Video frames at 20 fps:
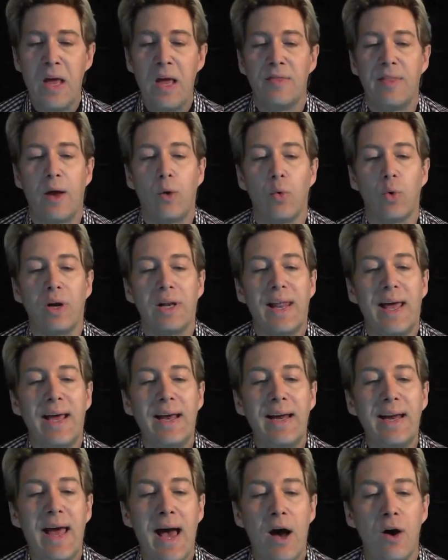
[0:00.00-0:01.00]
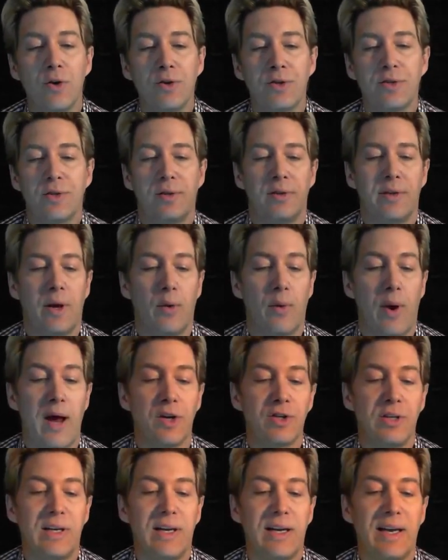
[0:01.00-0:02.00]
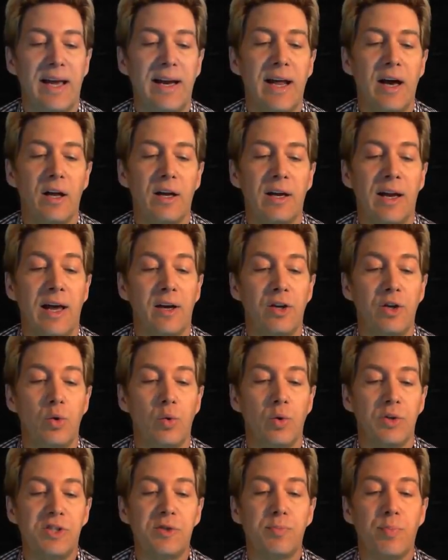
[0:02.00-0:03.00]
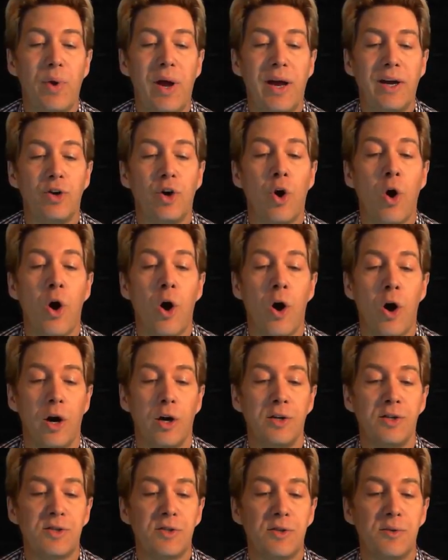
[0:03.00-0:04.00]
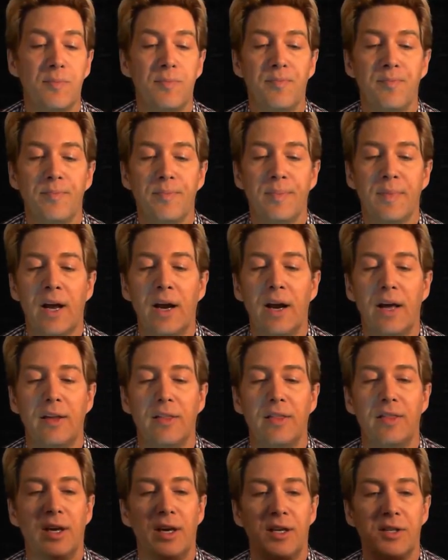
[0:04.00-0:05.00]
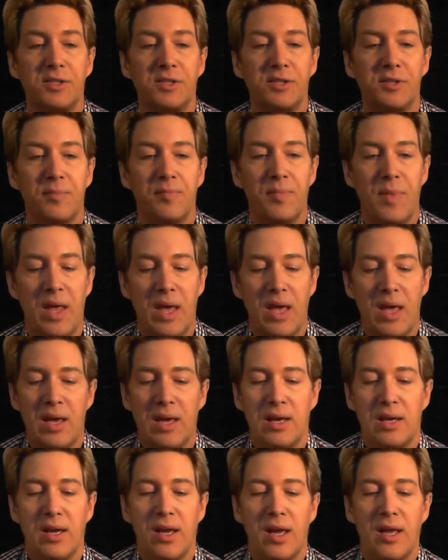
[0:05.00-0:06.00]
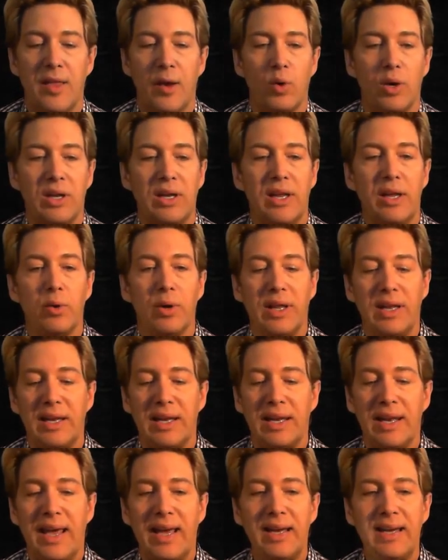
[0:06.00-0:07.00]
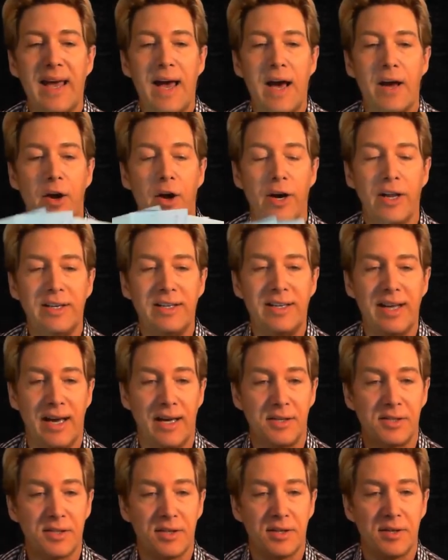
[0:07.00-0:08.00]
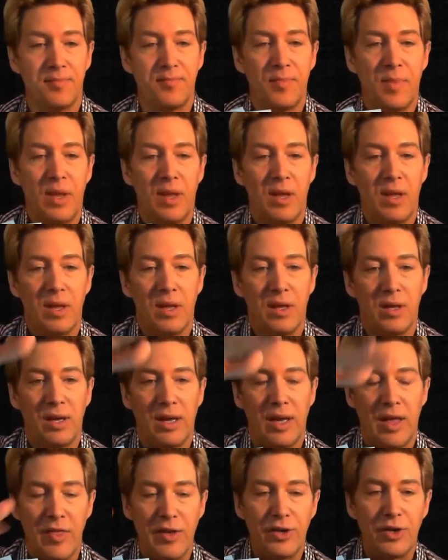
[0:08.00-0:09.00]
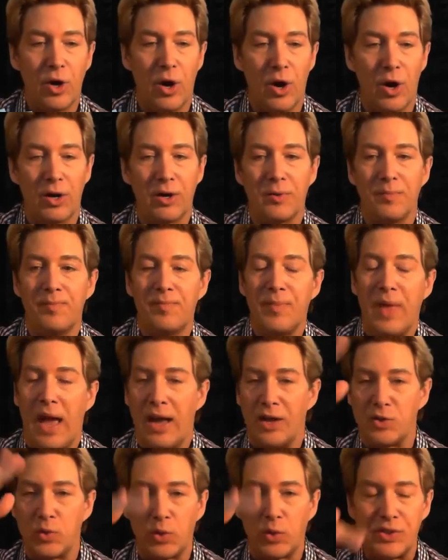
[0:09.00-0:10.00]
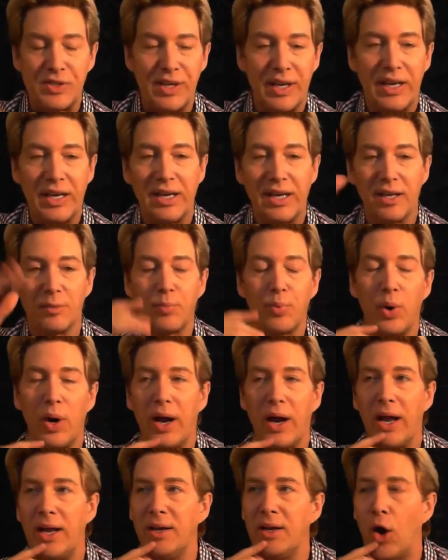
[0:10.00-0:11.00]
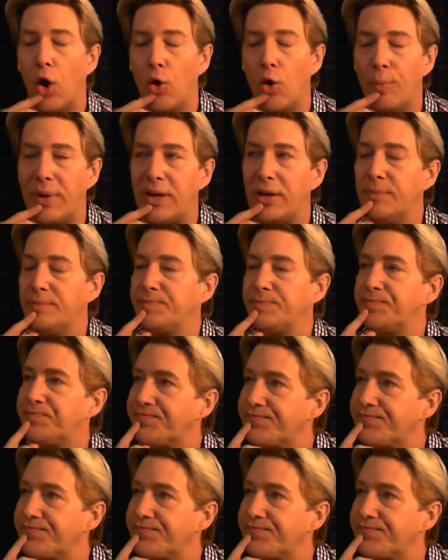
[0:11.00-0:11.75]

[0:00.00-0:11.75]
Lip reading: They were laid out. They were actually laid out like you would spread cards, kind of like this. And they were literally laid out on a desk in the dark as we're singing and praying, oming.